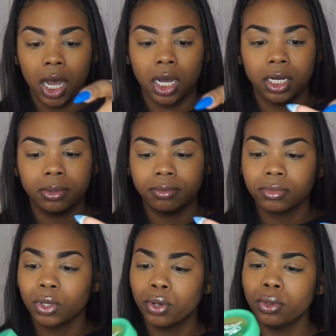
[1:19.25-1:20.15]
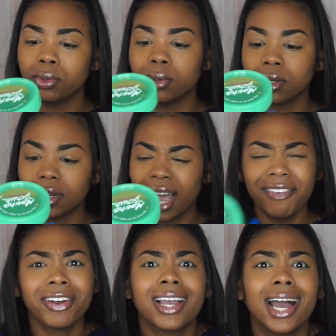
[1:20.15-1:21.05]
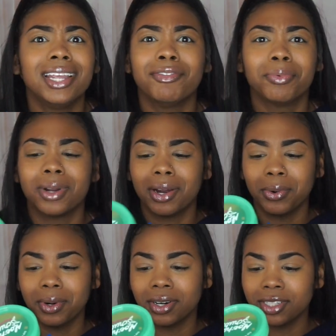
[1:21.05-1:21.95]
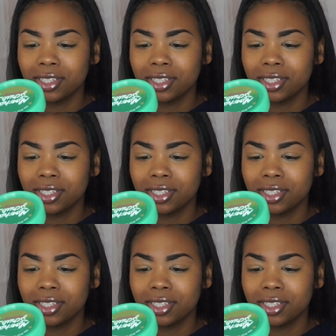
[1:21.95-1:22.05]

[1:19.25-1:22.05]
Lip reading: I forgot even what I ordered.